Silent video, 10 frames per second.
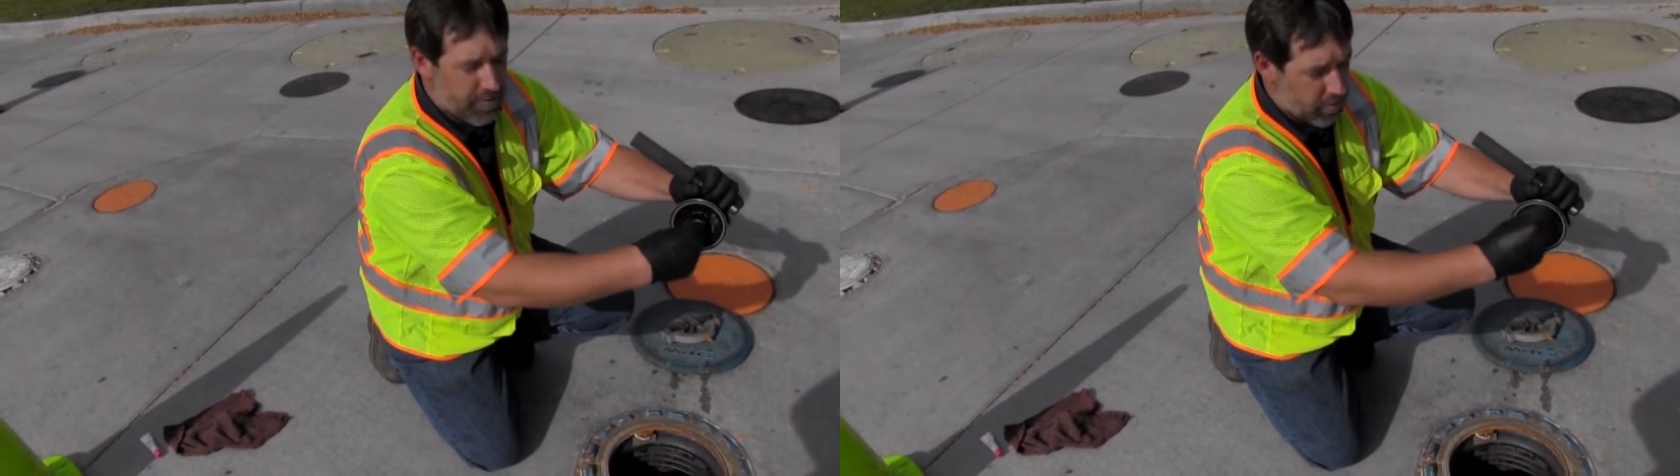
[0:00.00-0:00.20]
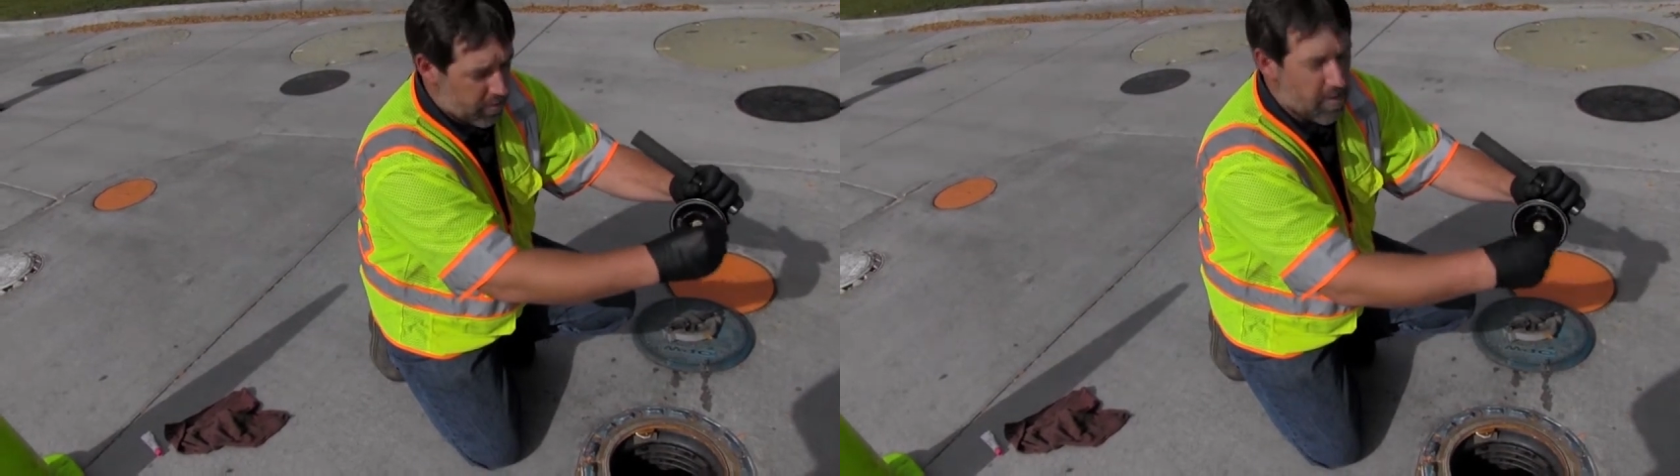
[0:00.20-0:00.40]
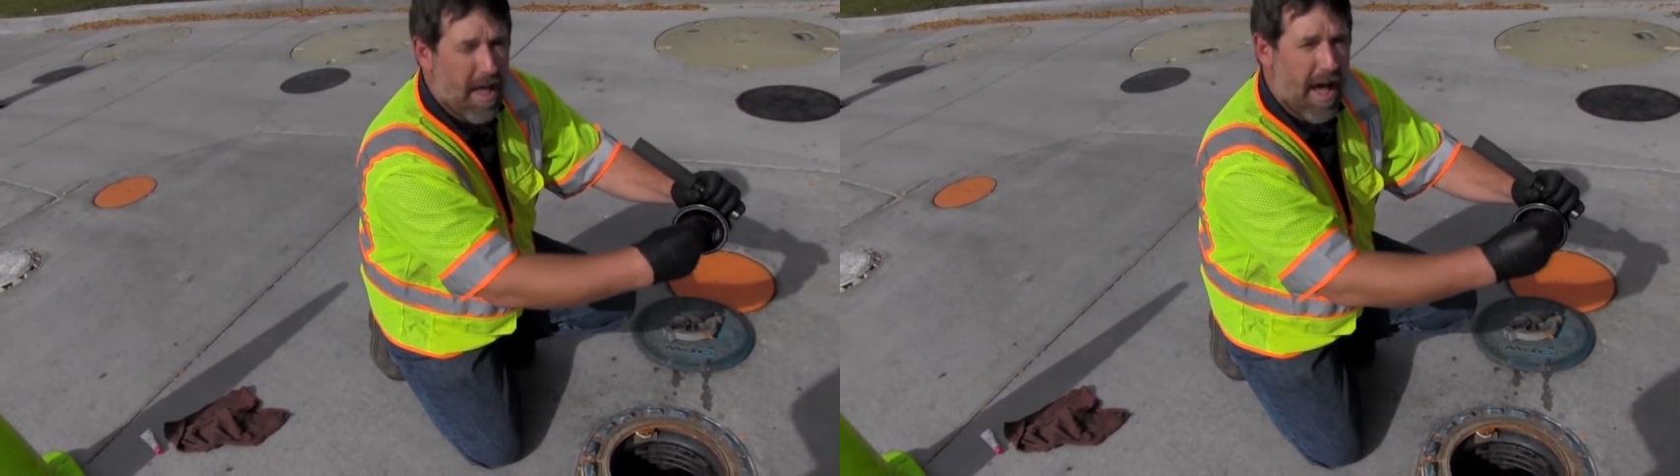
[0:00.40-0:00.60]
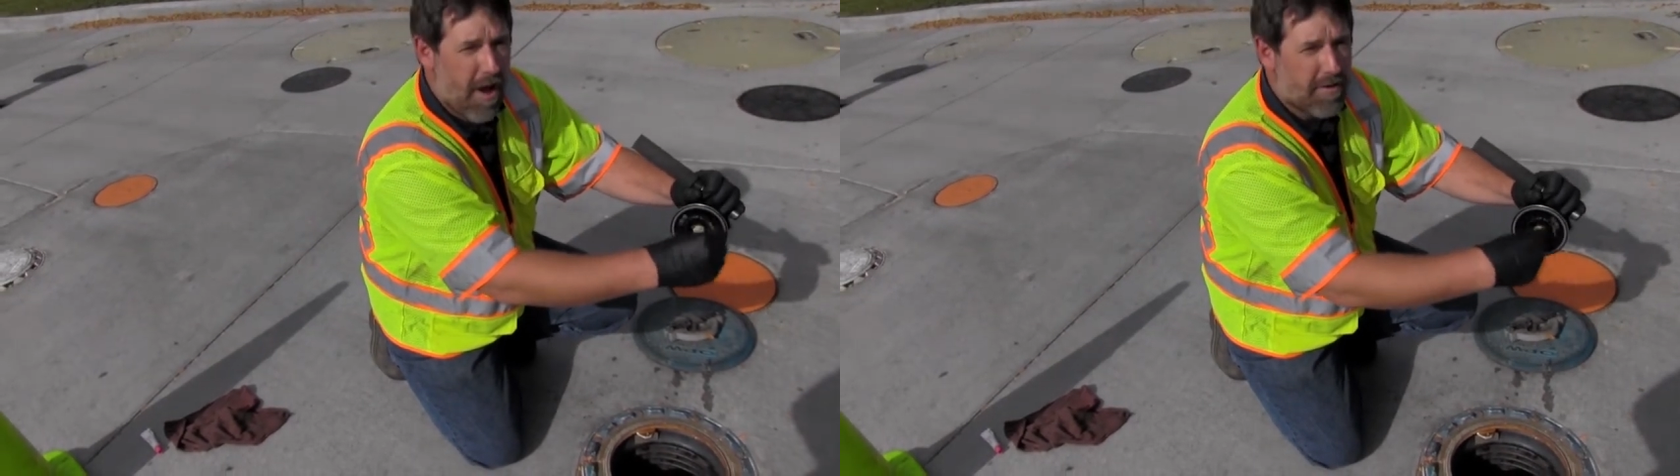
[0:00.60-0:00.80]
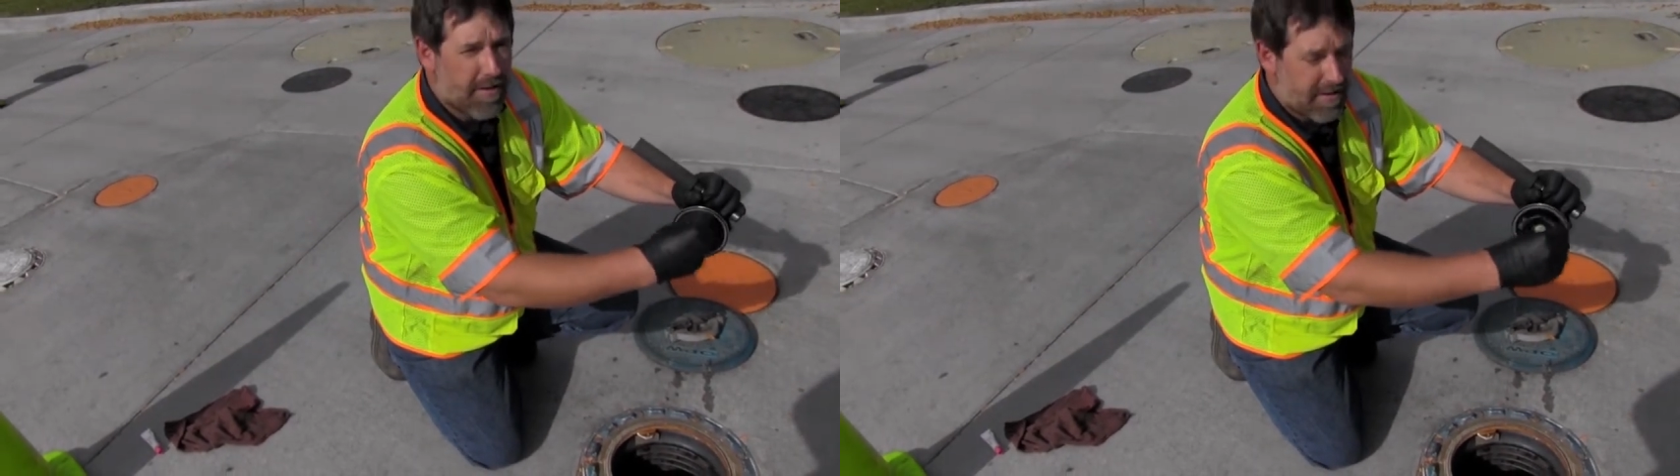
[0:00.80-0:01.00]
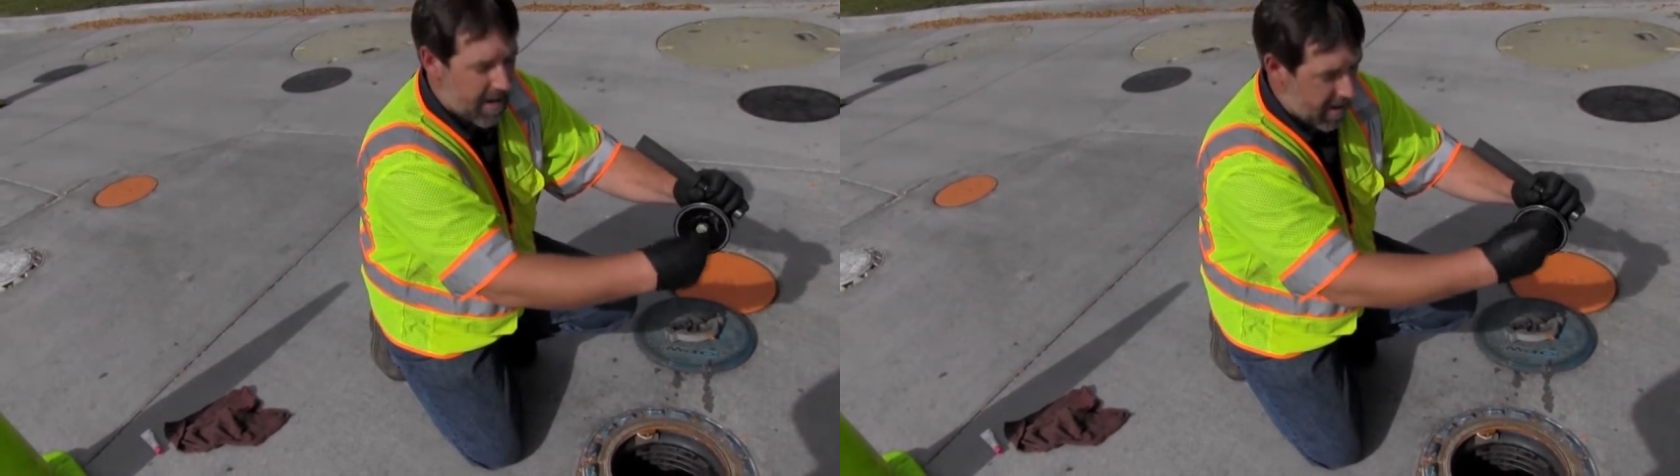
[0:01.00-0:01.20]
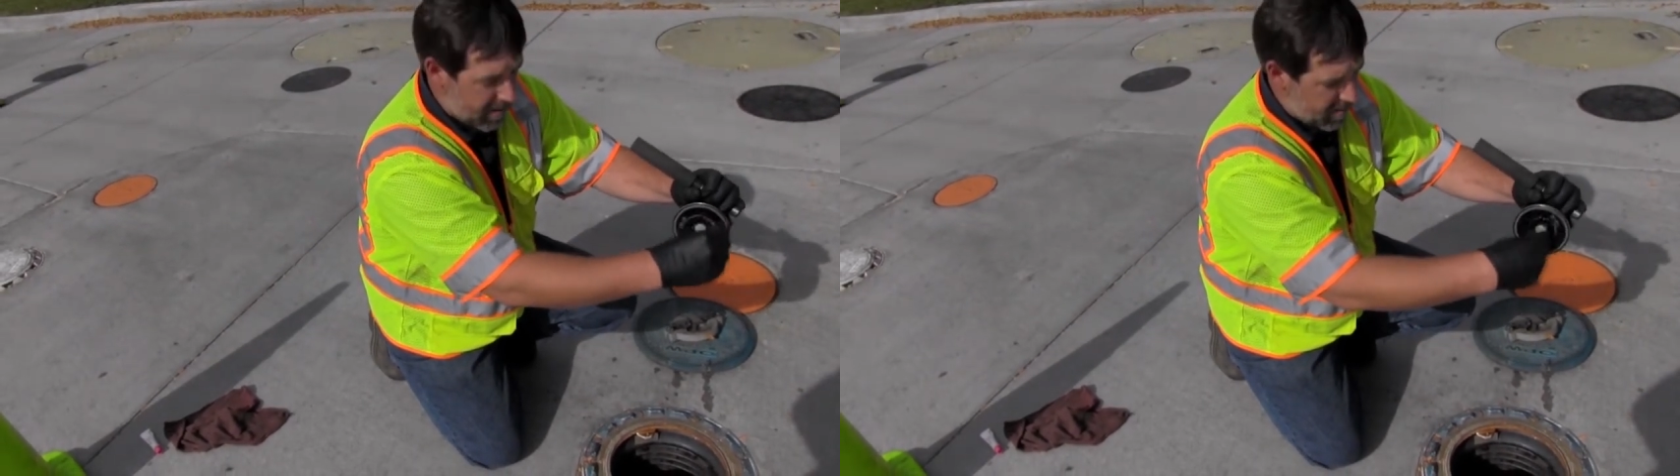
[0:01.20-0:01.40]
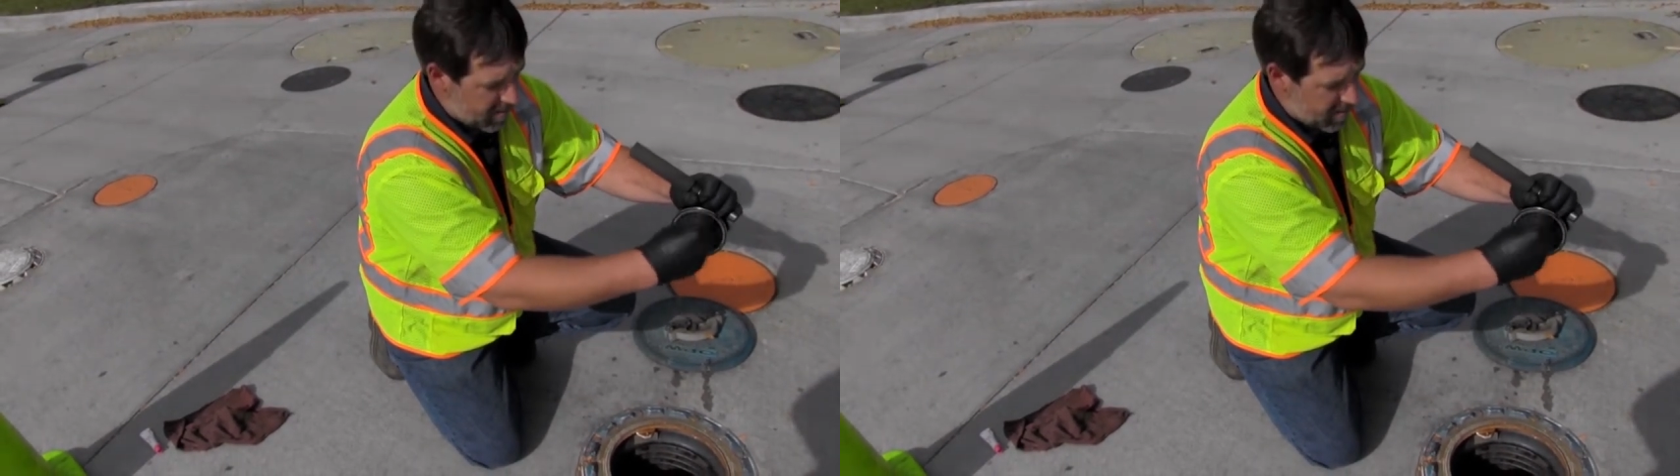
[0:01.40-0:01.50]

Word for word: tool out of the tank